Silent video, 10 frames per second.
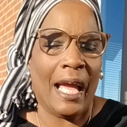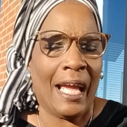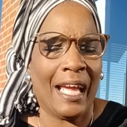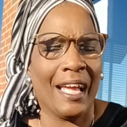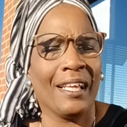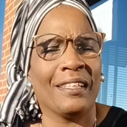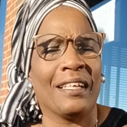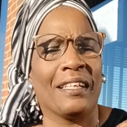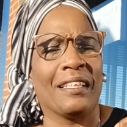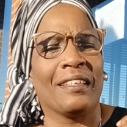And
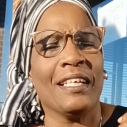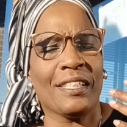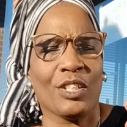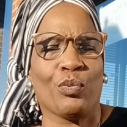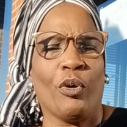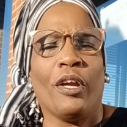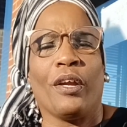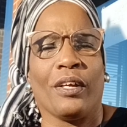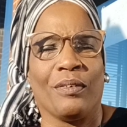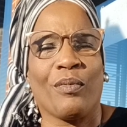this is
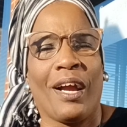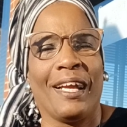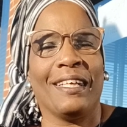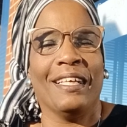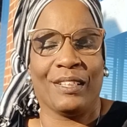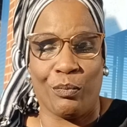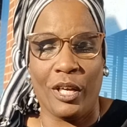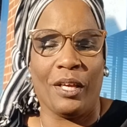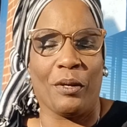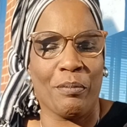weird, right? It's
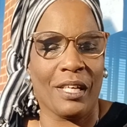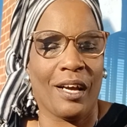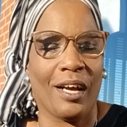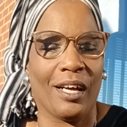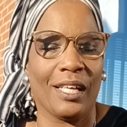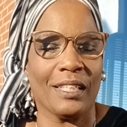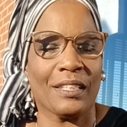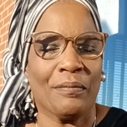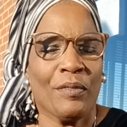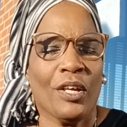weird
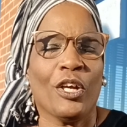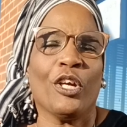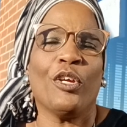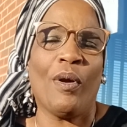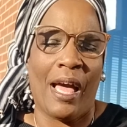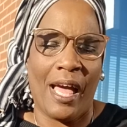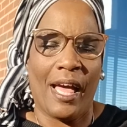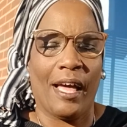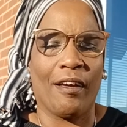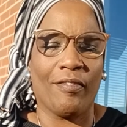because here you
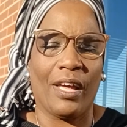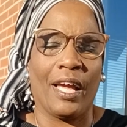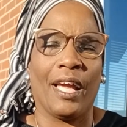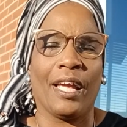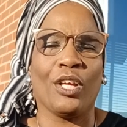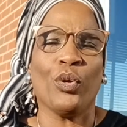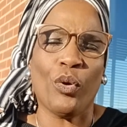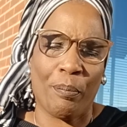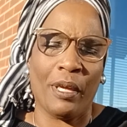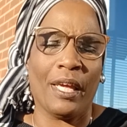have a
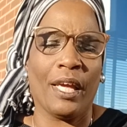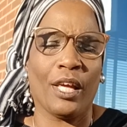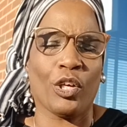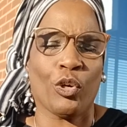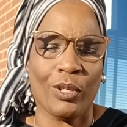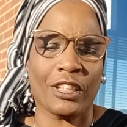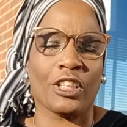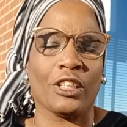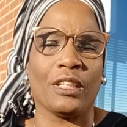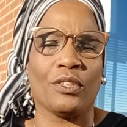European
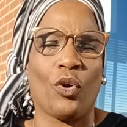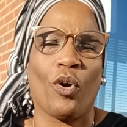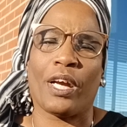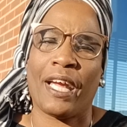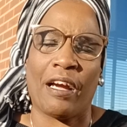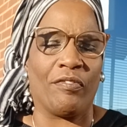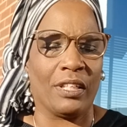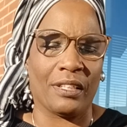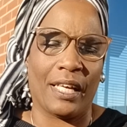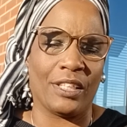Christian or
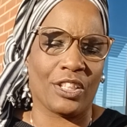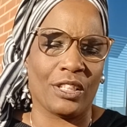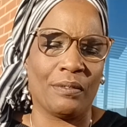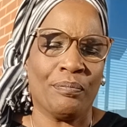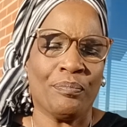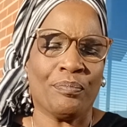Catholic nation.